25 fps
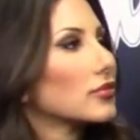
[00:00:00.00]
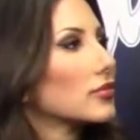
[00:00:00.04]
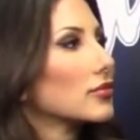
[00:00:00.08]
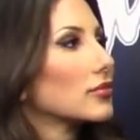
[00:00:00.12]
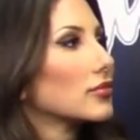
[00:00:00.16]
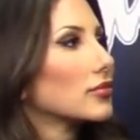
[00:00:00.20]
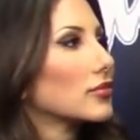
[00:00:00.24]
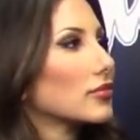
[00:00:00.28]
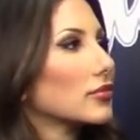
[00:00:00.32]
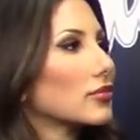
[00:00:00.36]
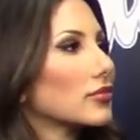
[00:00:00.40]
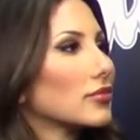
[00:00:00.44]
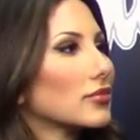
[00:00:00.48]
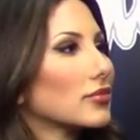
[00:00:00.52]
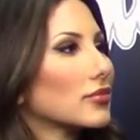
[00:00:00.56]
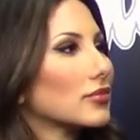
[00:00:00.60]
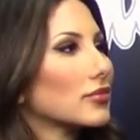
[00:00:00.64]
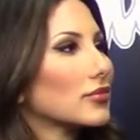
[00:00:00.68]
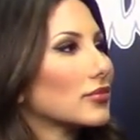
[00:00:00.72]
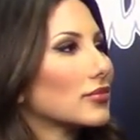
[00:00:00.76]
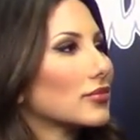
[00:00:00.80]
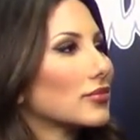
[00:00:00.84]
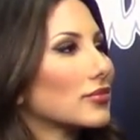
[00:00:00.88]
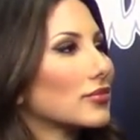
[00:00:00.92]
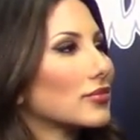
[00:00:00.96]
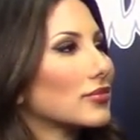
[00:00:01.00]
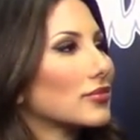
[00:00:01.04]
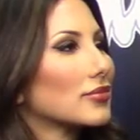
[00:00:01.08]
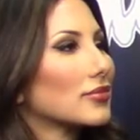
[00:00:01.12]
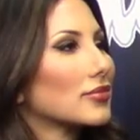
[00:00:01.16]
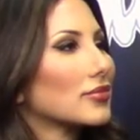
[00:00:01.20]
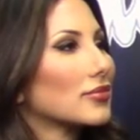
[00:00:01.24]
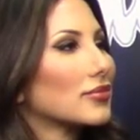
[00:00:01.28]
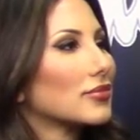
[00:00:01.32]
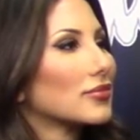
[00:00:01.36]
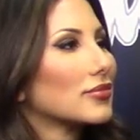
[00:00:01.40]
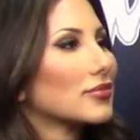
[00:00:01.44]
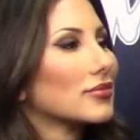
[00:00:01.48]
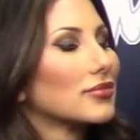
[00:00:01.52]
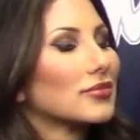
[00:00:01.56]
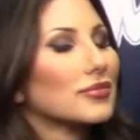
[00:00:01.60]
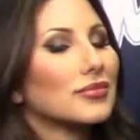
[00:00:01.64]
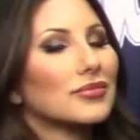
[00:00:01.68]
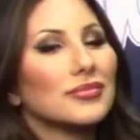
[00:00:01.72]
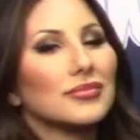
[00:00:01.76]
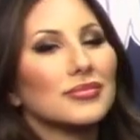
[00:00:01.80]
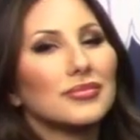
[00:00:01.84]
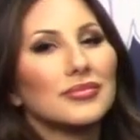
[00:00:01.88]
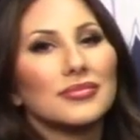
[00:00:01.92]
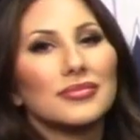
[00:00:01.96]

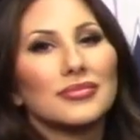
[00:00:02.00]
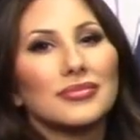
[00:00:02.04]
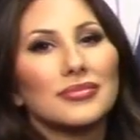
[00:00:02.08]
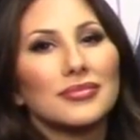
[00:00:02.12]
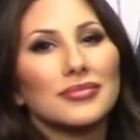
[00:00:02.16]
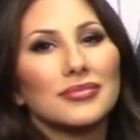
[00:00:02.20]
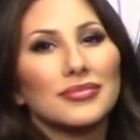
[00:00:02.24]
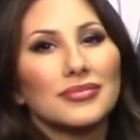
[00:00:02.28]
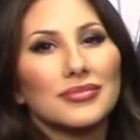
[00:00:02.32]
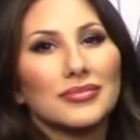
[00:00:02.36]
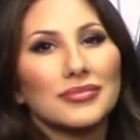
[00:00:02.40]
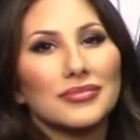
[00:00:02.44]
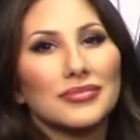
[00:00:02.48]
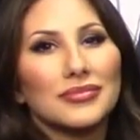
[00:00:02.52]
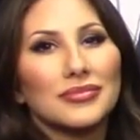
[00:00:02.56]
This person isn't speaking.